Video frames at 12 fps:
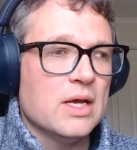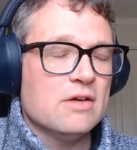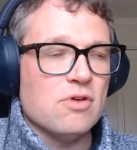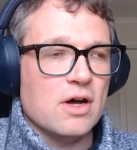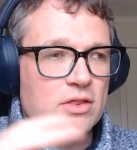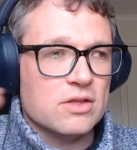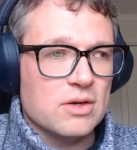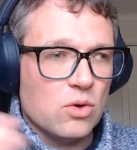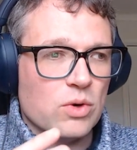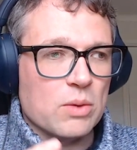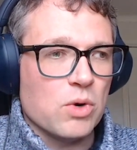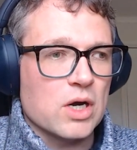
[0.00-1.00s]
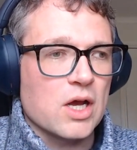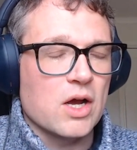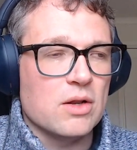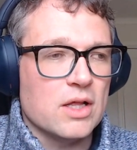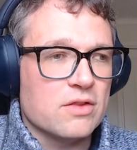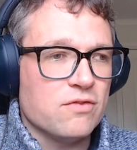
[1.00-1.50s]
rather than all in one go
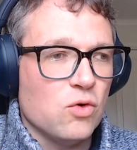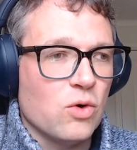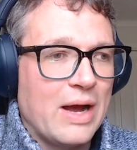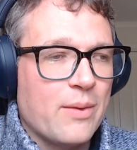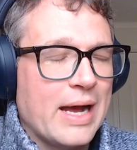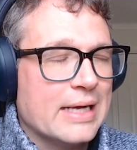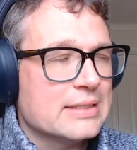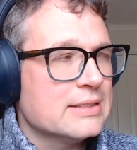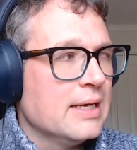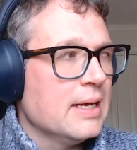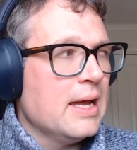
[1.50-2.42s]
like Fallout has.